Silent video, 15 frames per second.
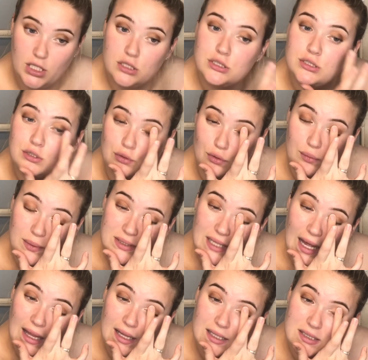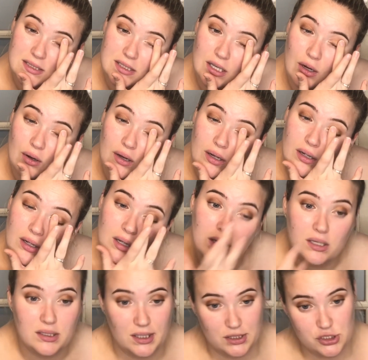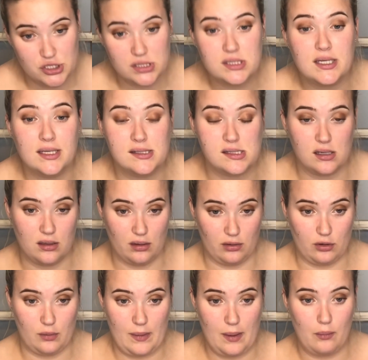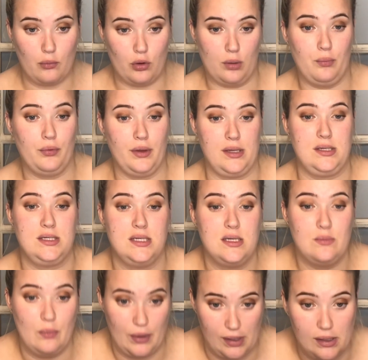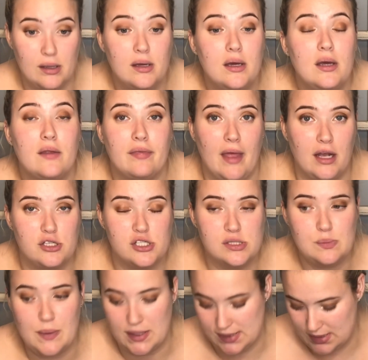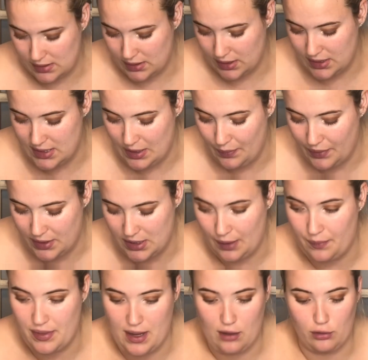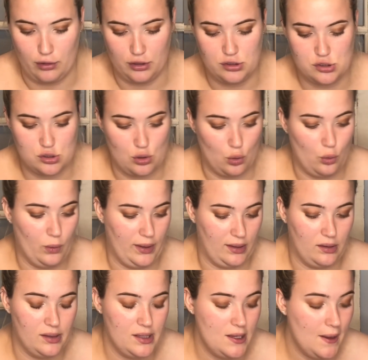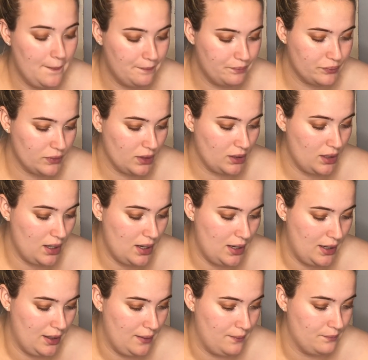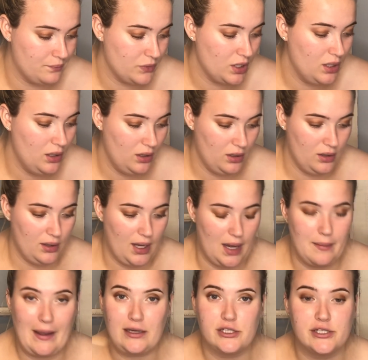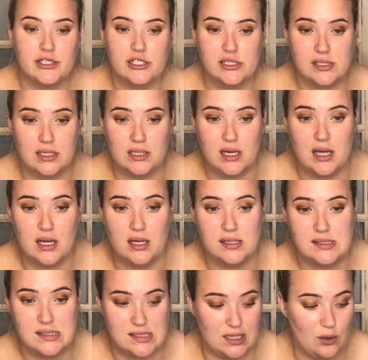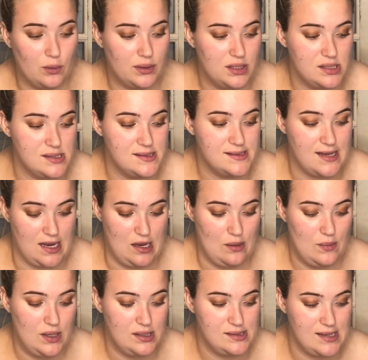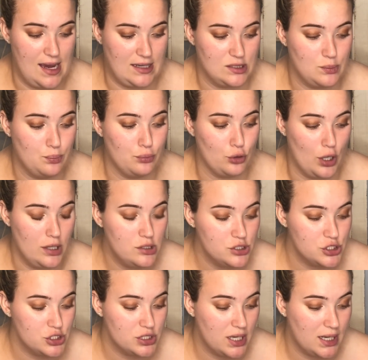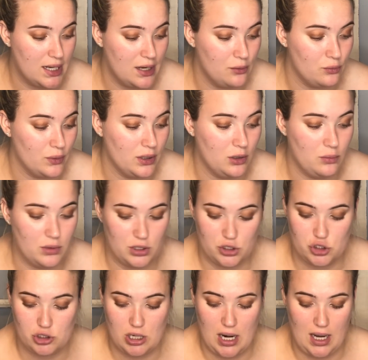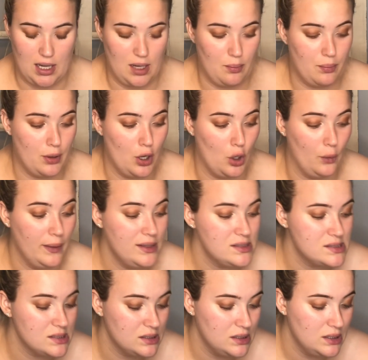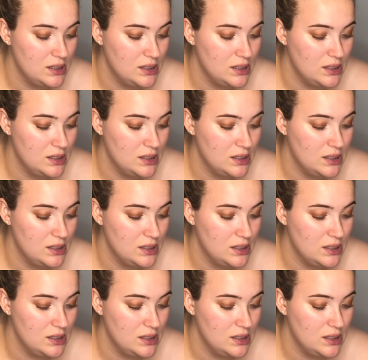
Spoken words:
Soothe Metallic, so that just takes a little bit more blending, but that just basically deepened up that look so quickly. I'm actually just gonna stick with the same exact brush, and I really want to try Poet,